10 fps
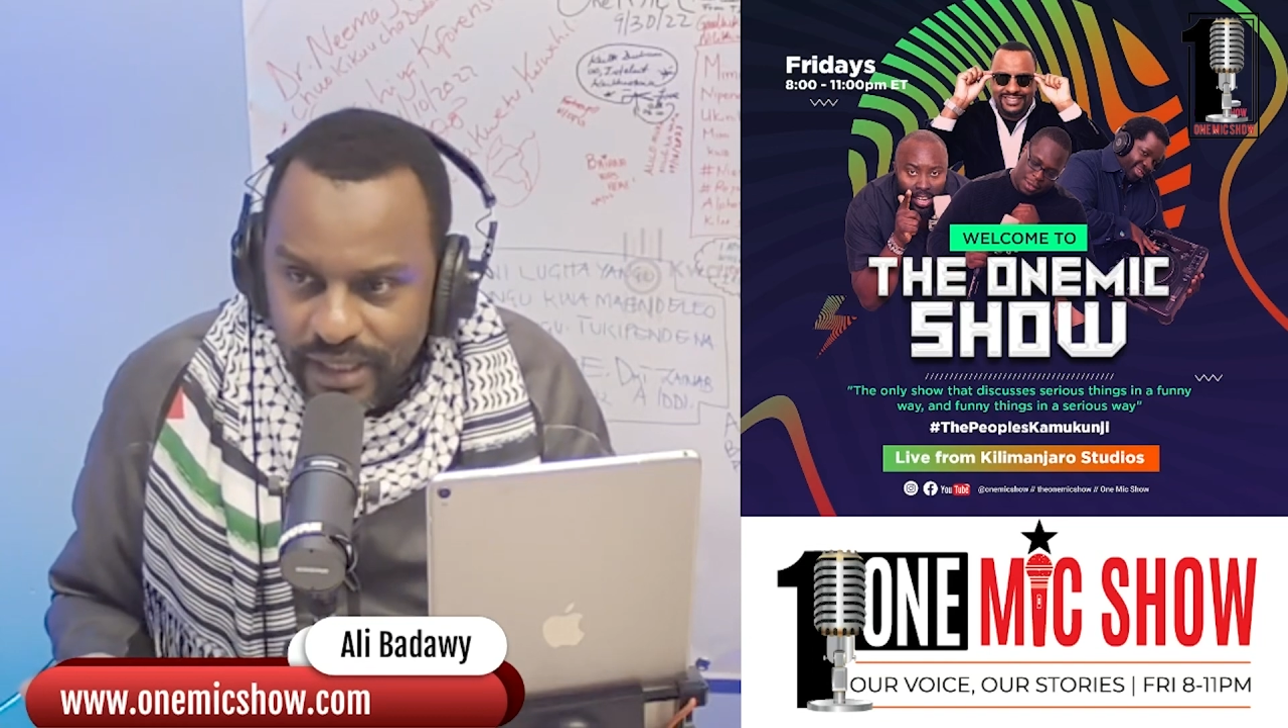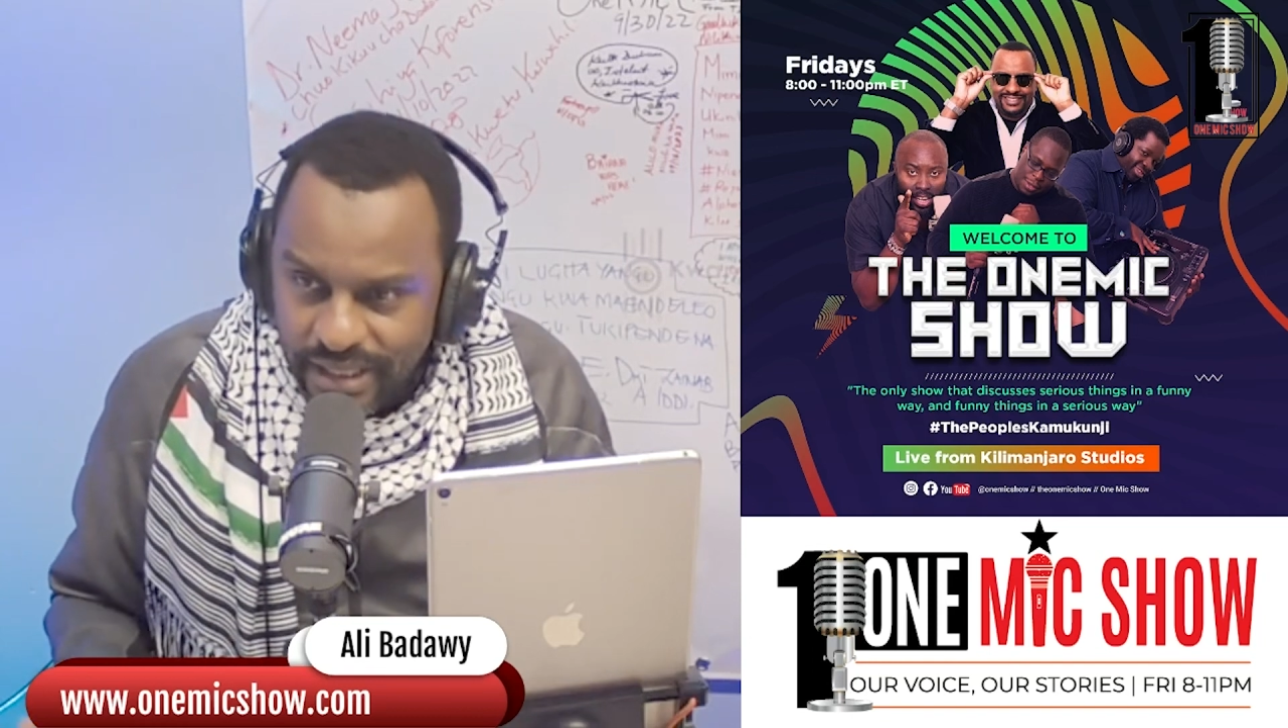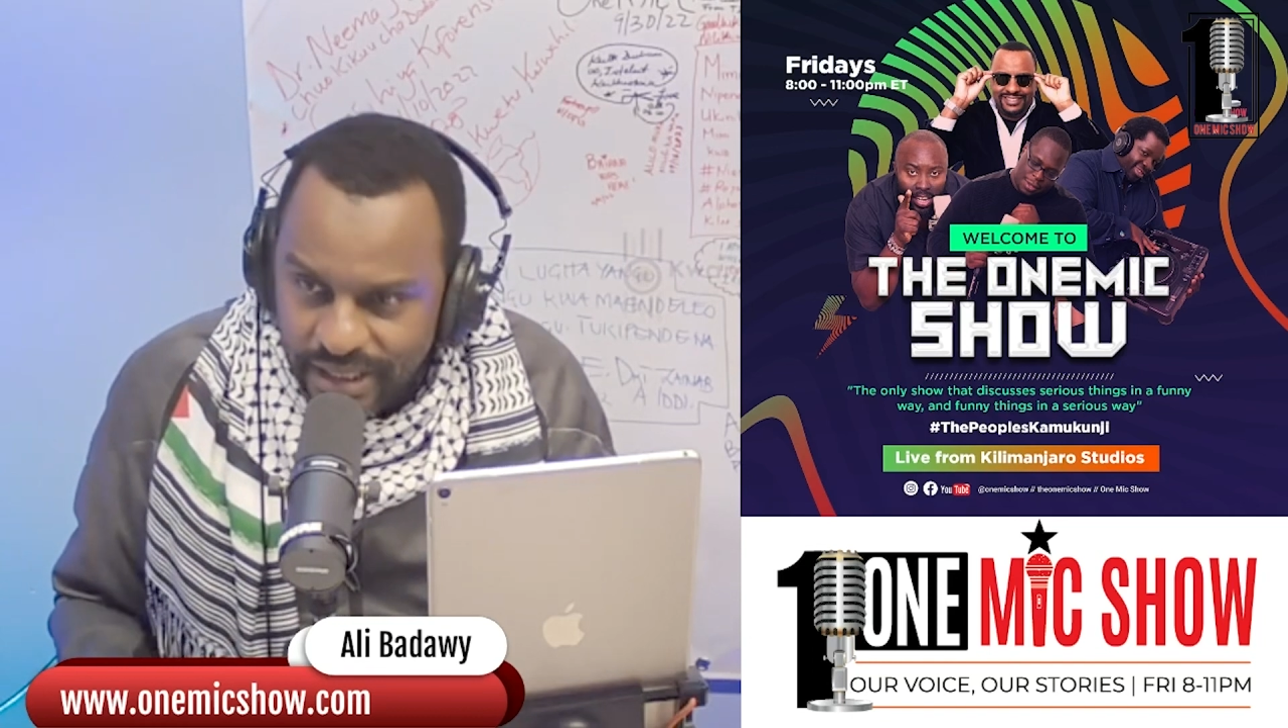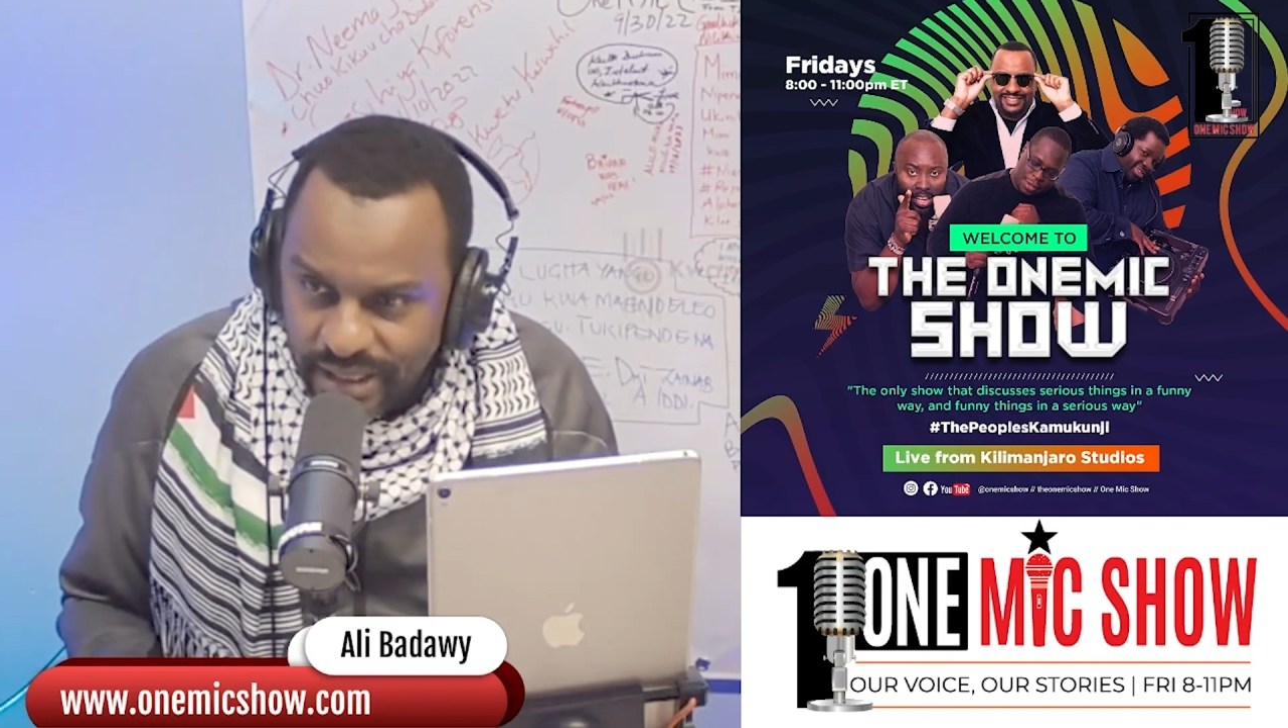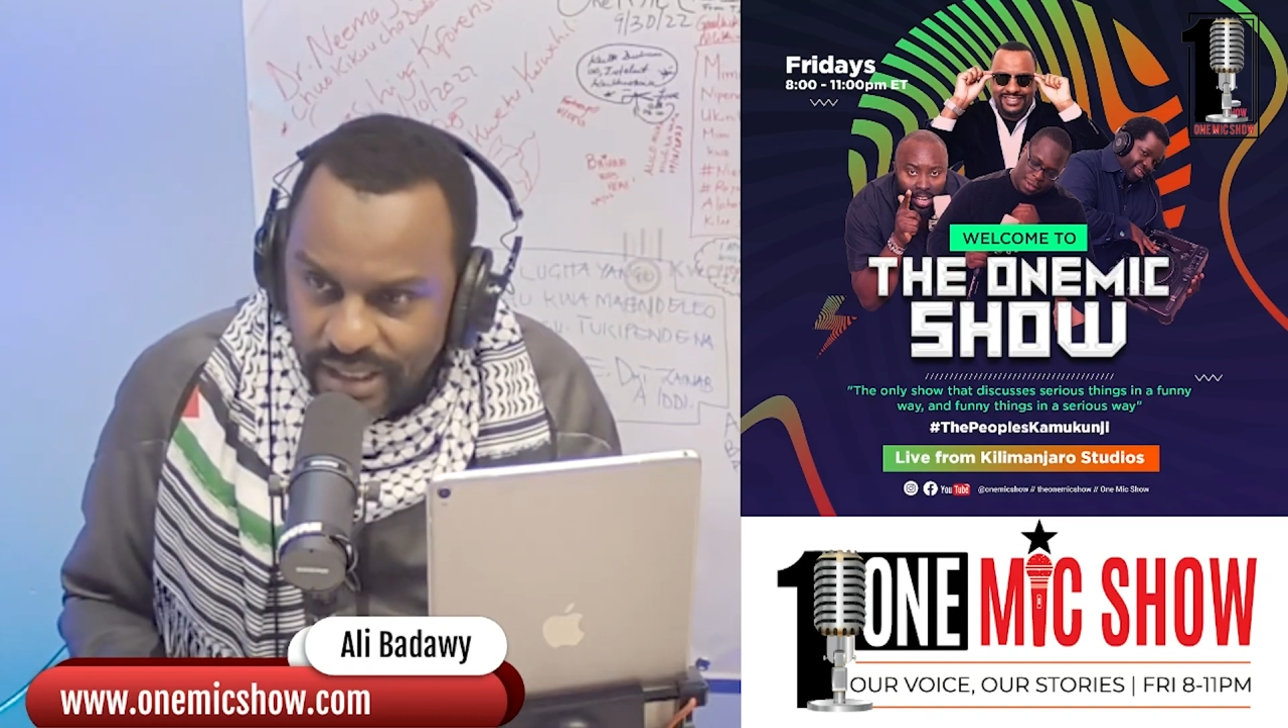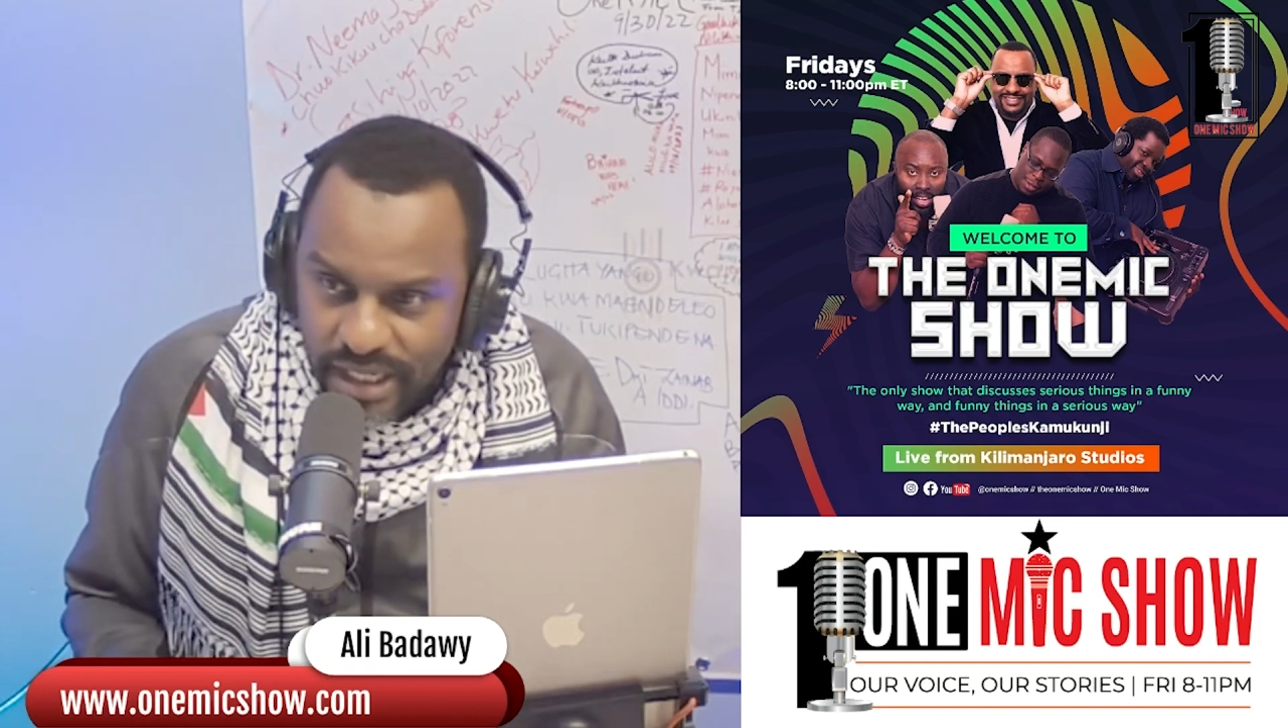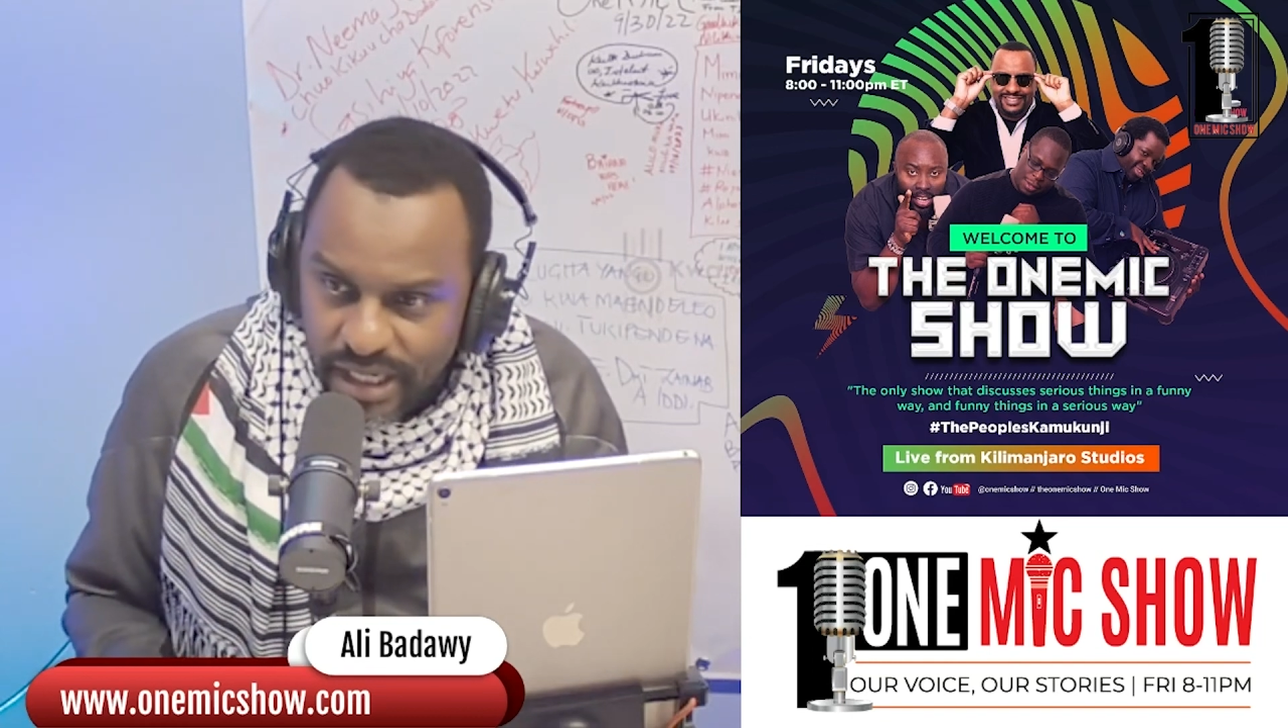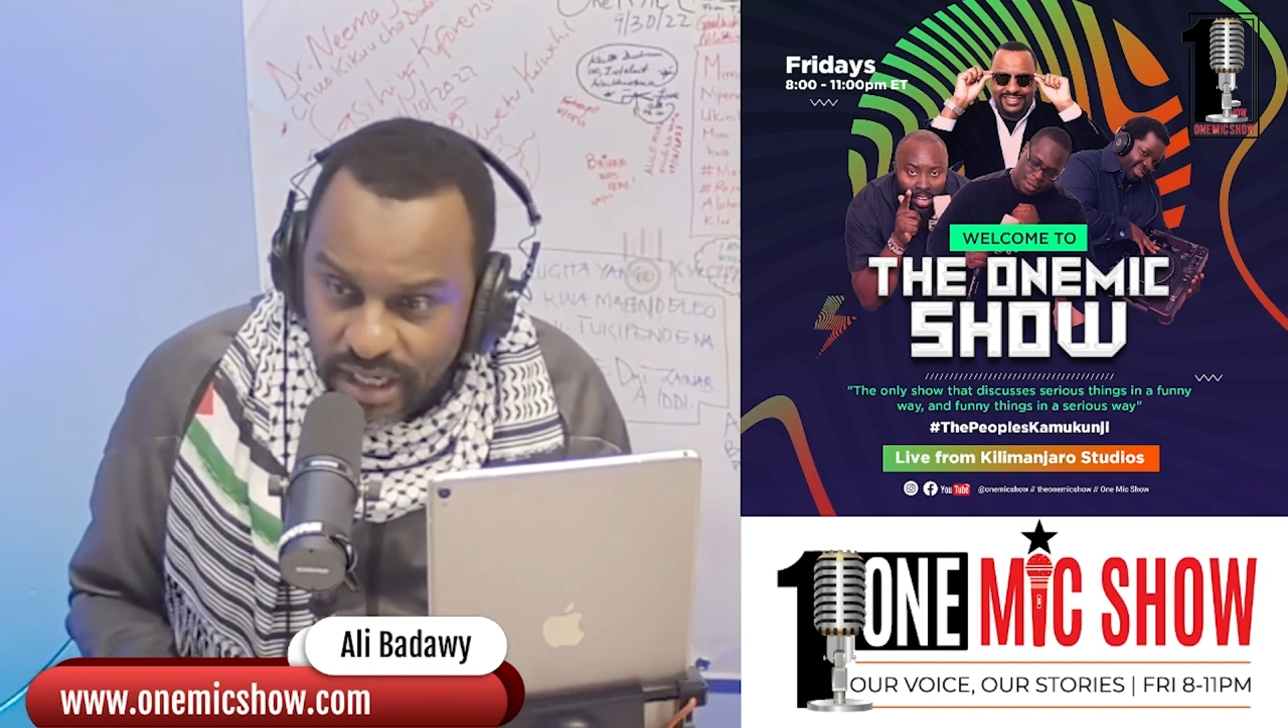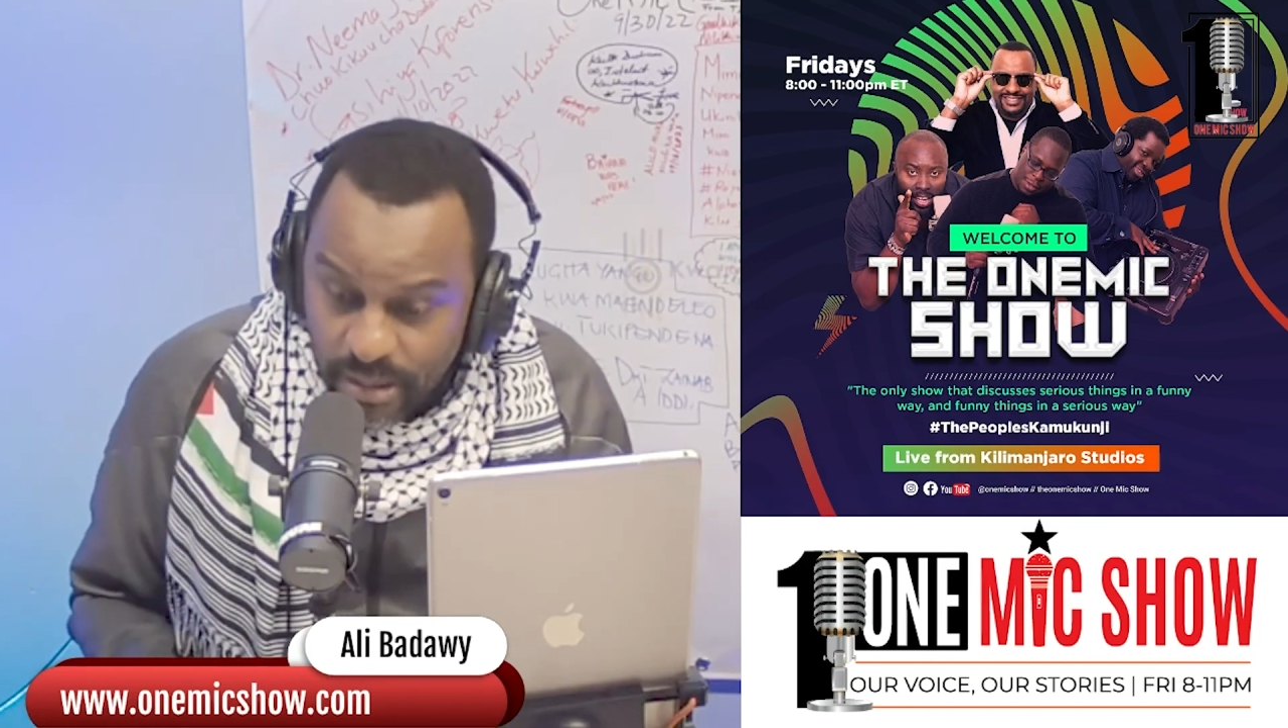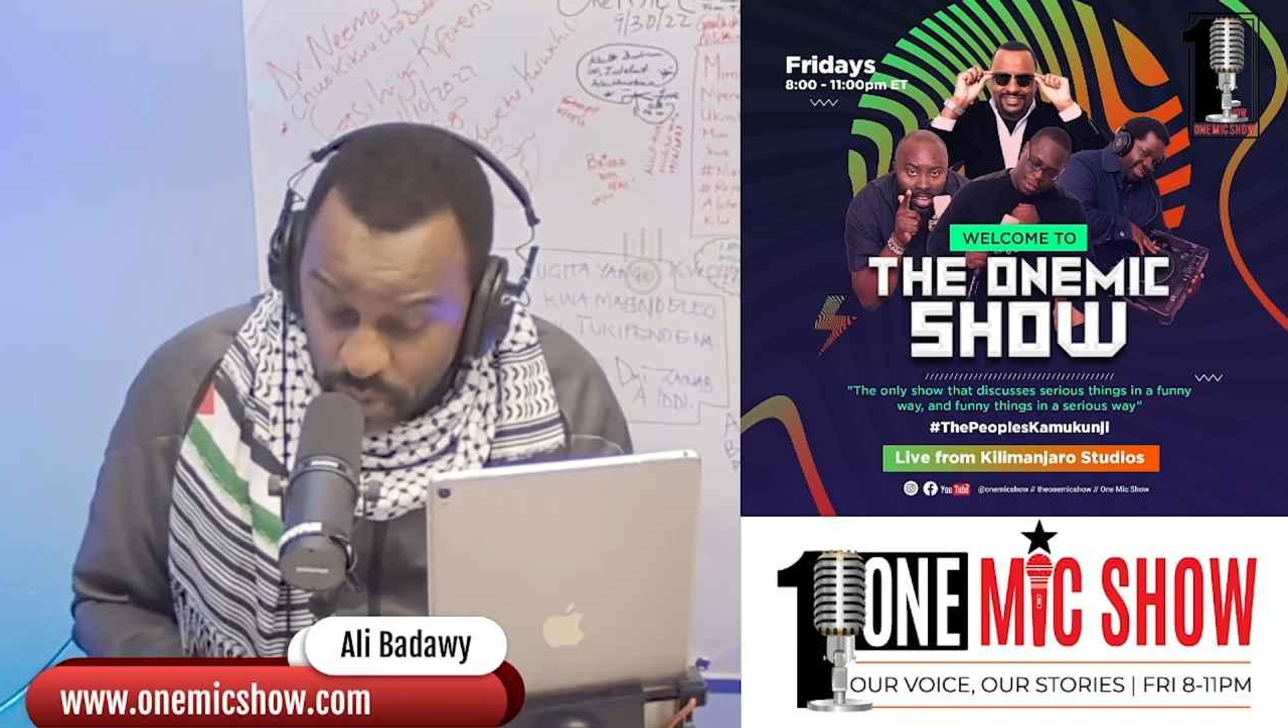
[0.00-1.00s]
decent
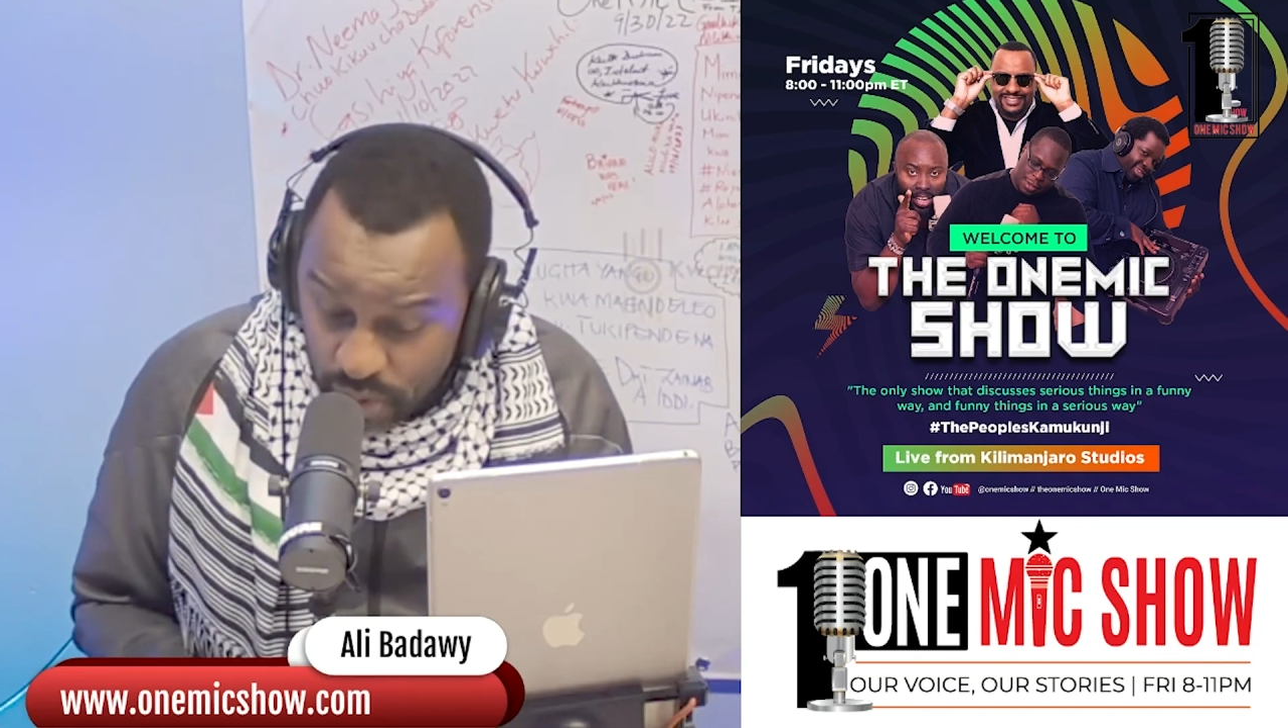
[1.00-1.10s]
incomes,